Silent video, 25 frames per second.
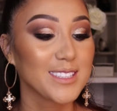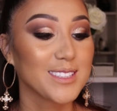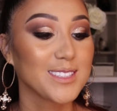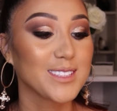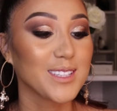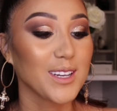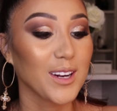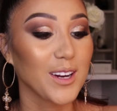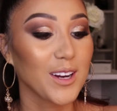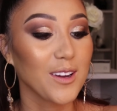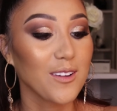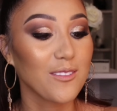
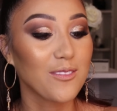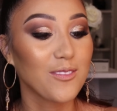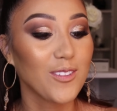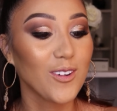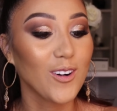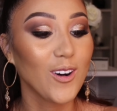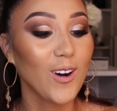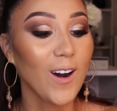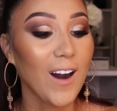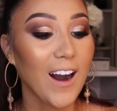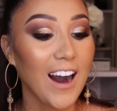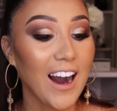So
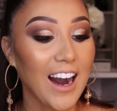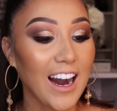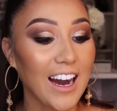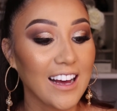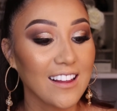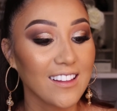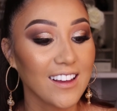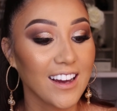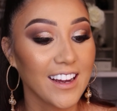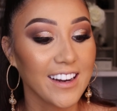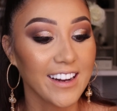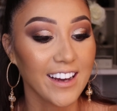for
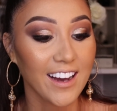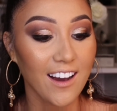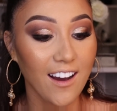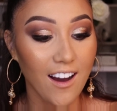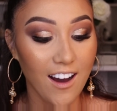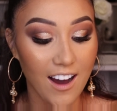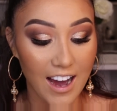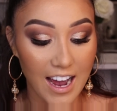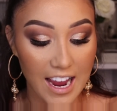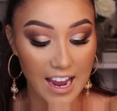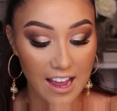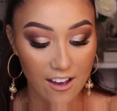highlighter,
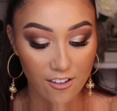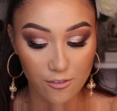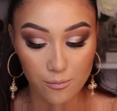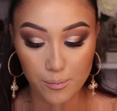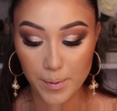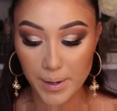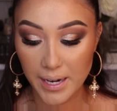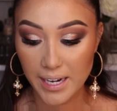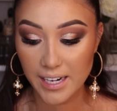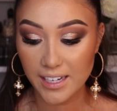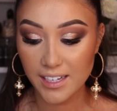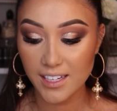I have
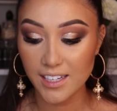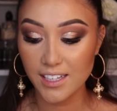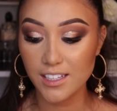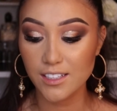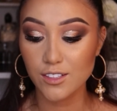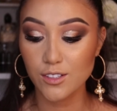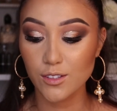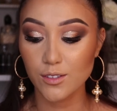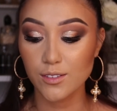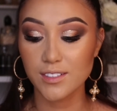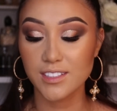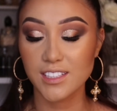been
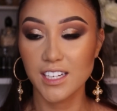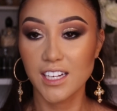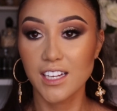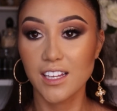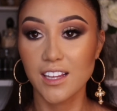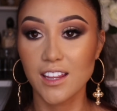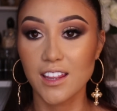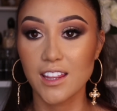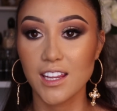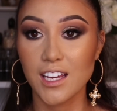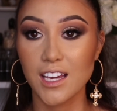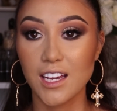
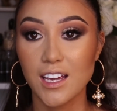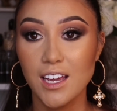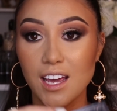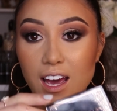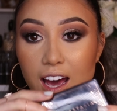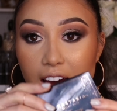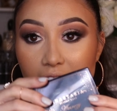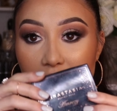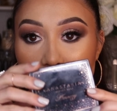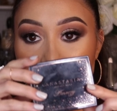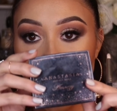using the